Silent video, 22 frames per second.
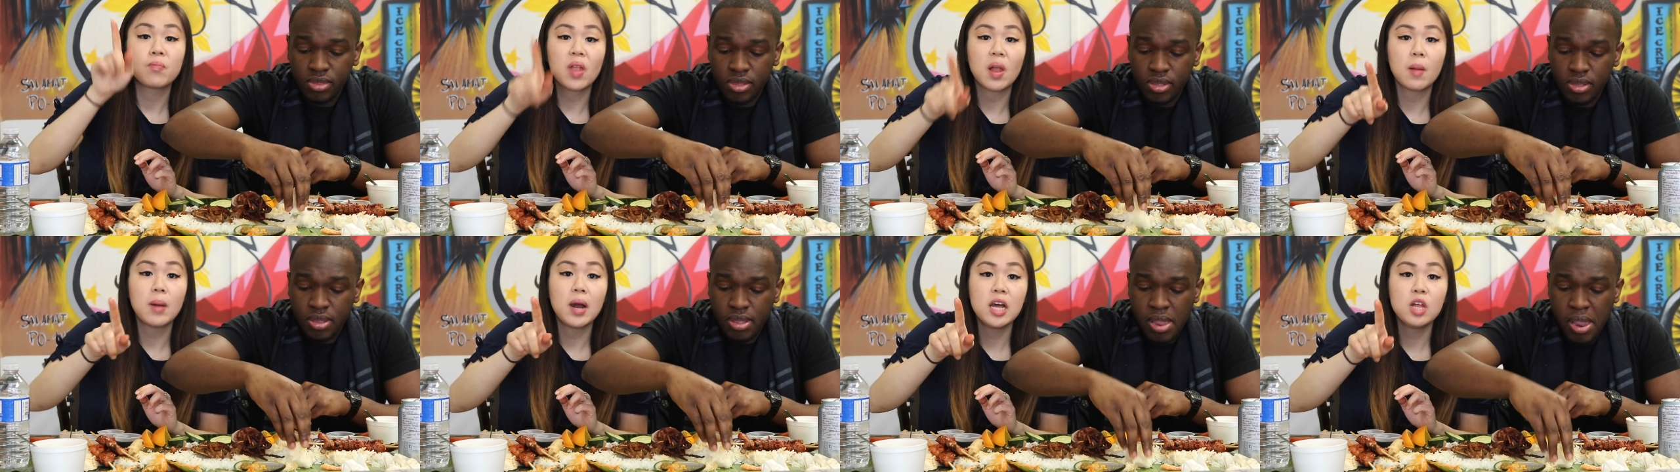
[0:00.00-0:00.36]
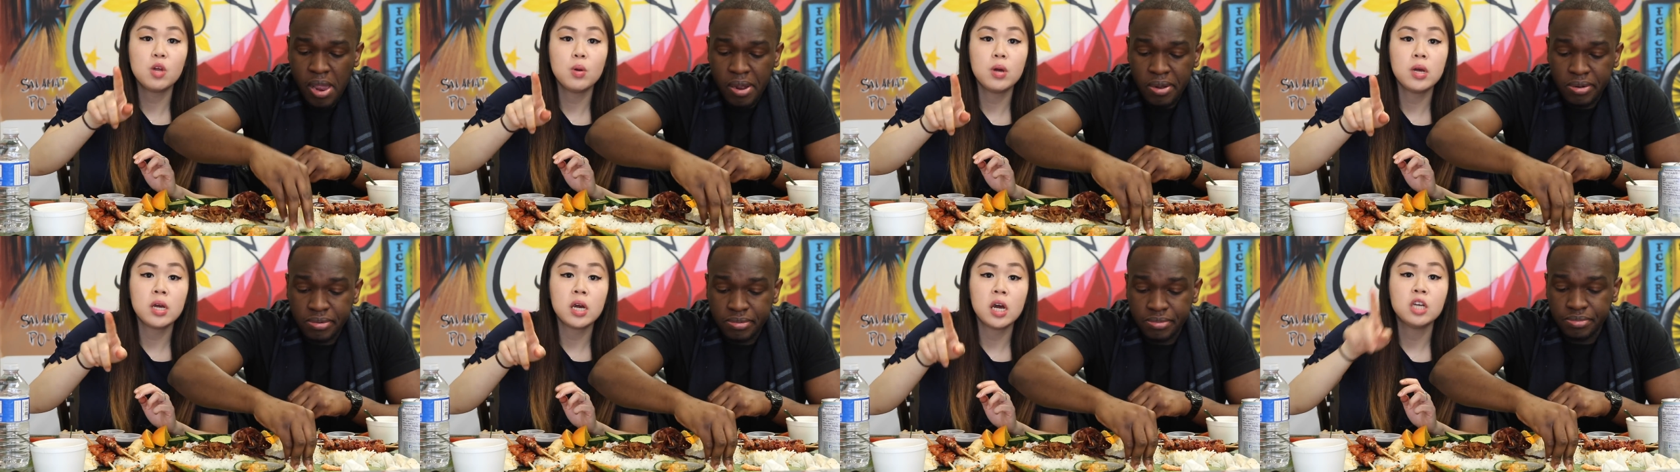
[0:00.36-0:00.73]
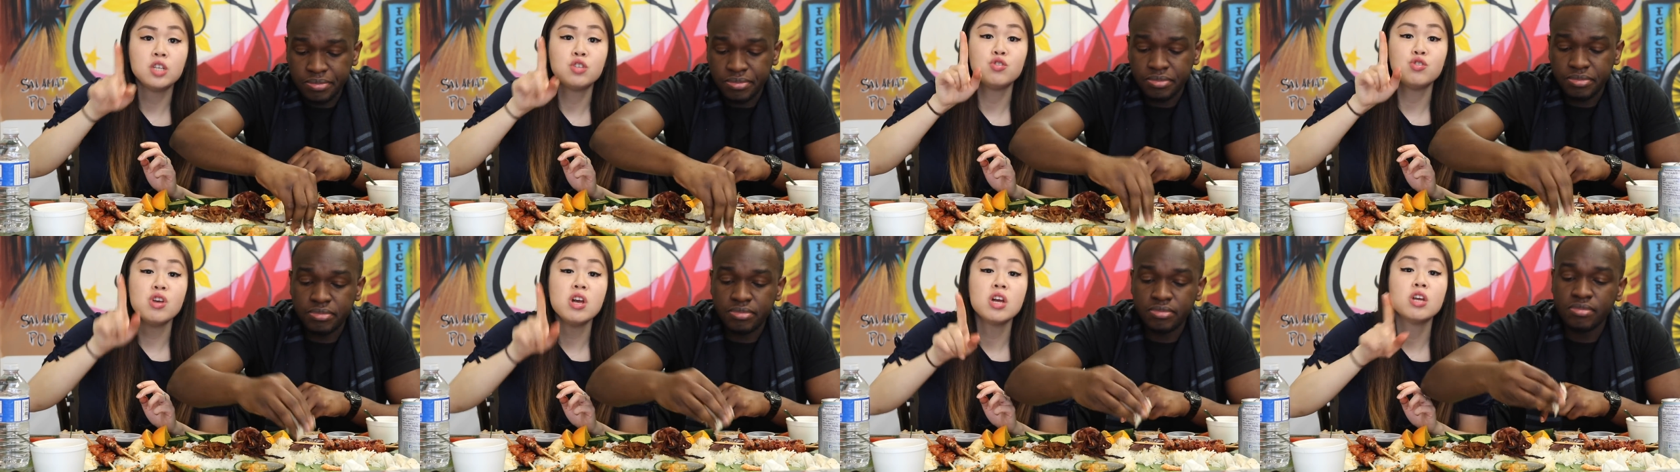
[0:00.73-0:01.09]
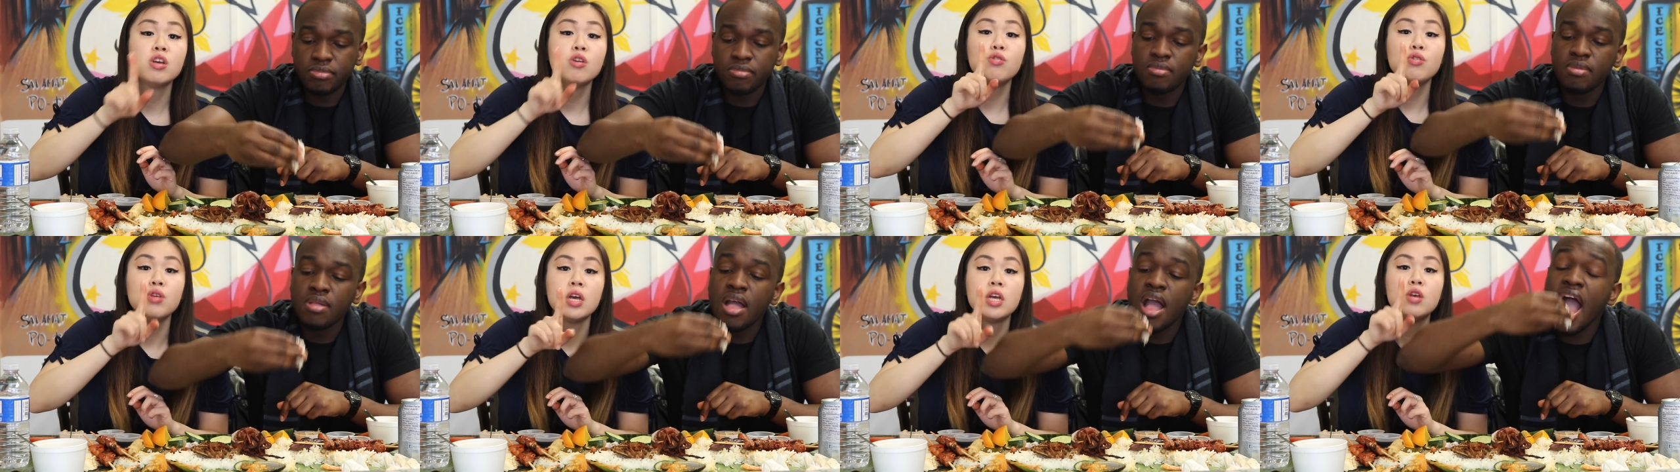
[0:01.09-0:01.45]
Speaker 1: By the way, guys, thank you,
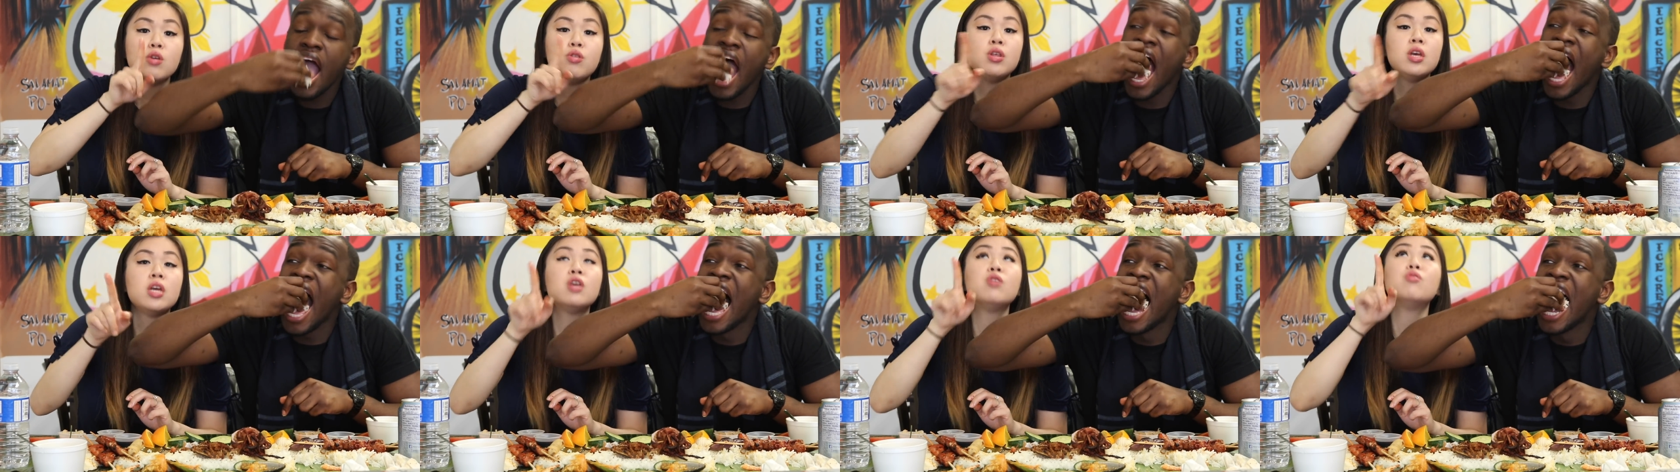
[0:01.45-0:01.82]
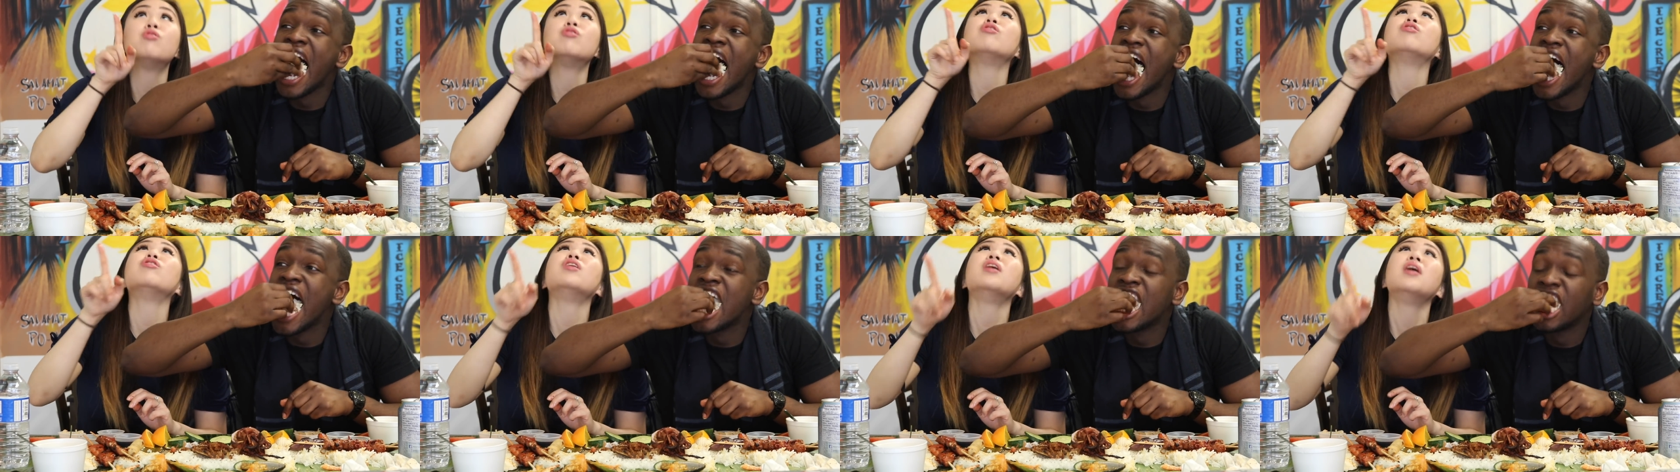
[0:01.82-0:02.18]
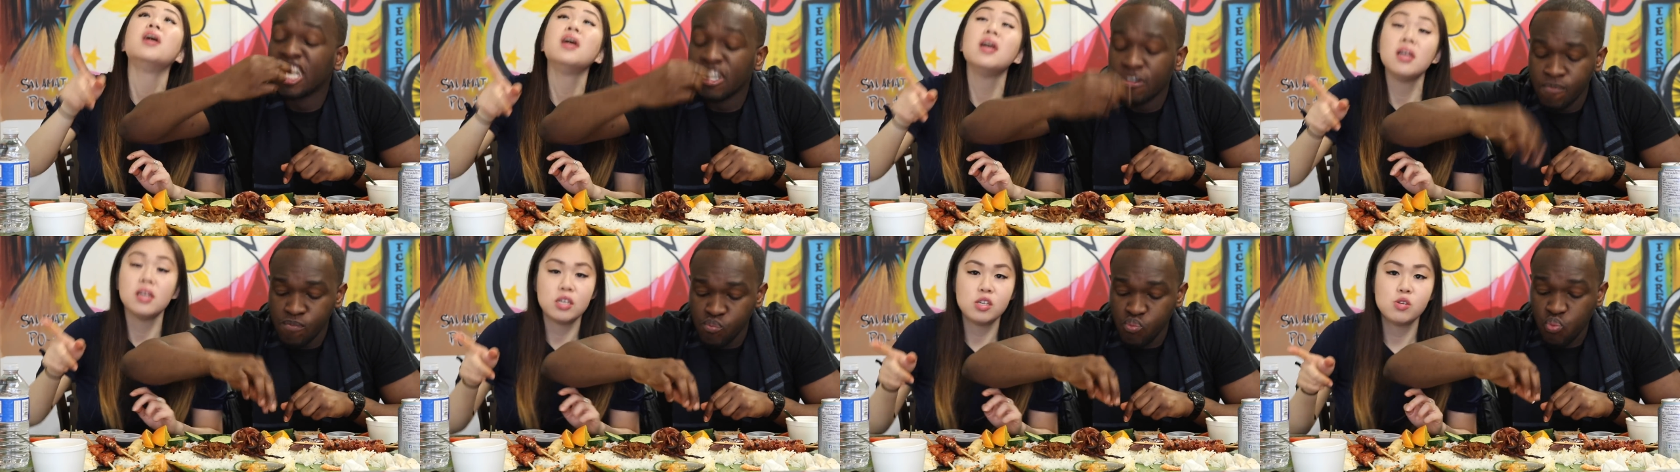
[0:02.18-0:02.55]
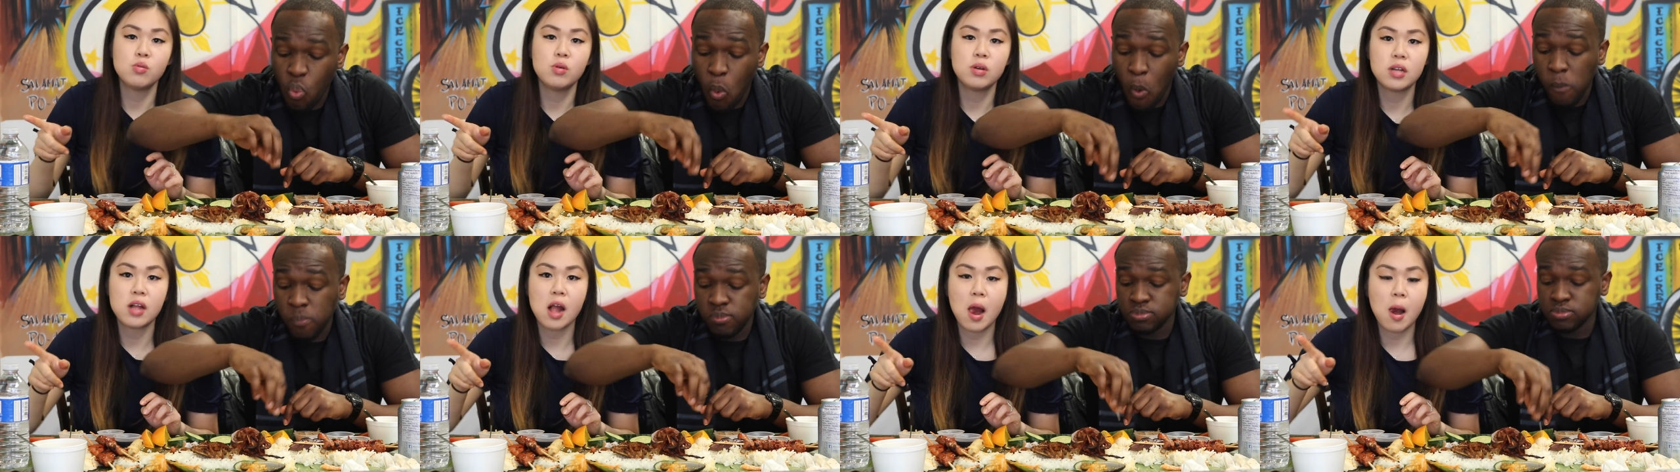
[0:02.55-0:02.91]
thank you, thank you, thank you
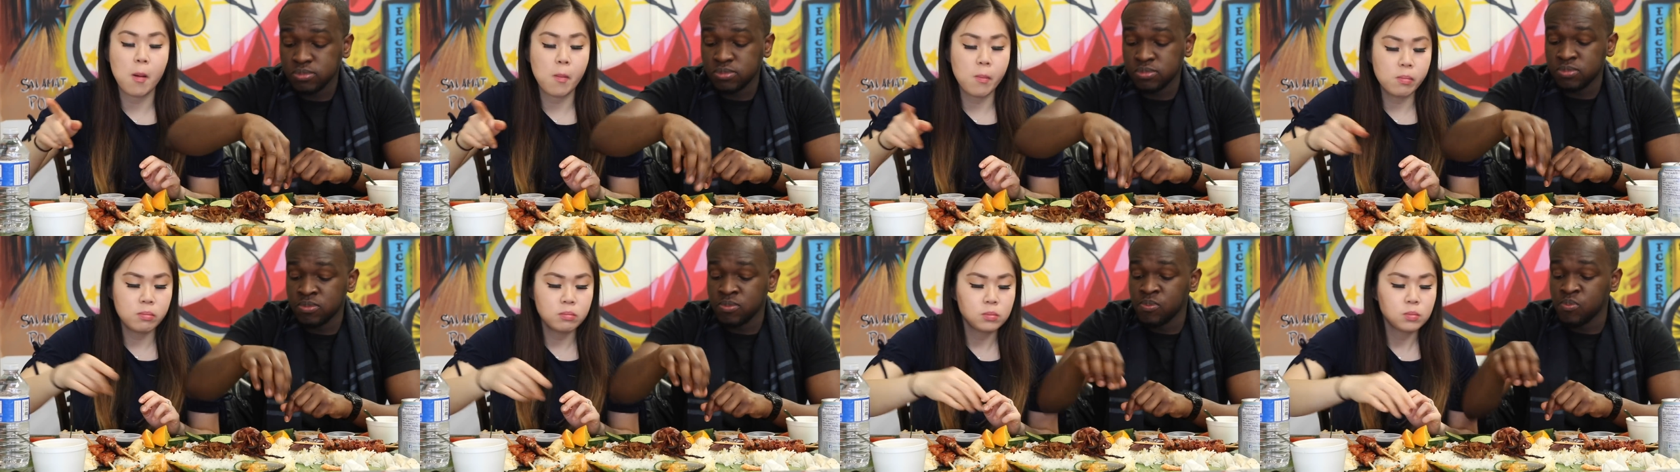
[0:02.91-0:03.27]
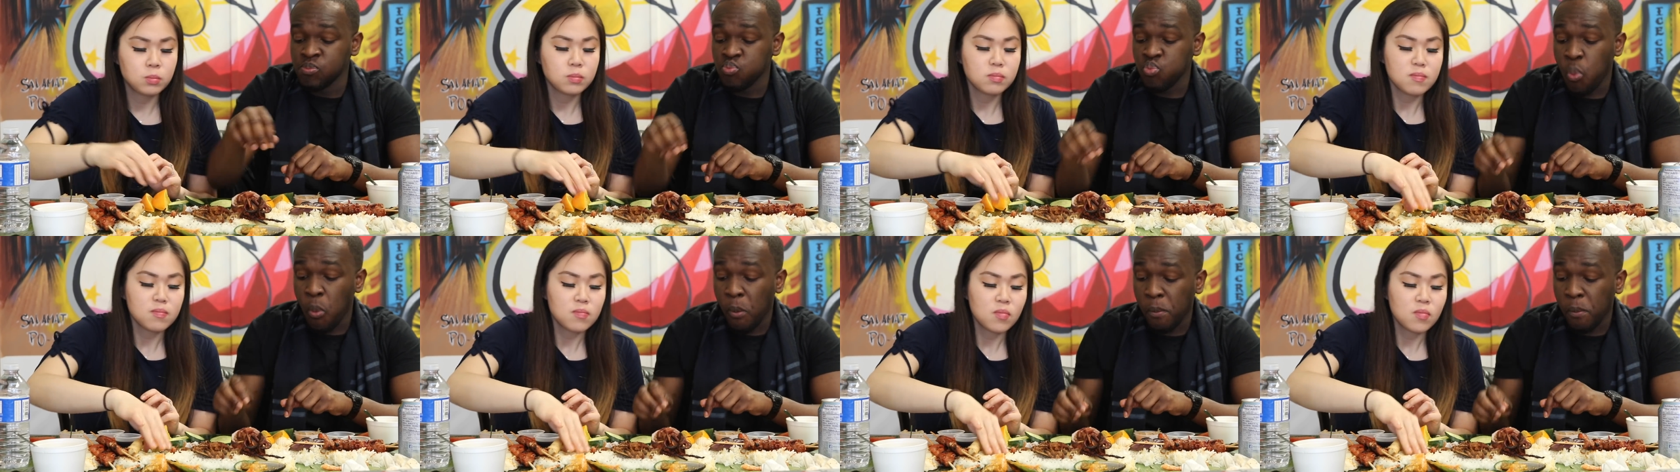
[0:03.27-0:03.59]
again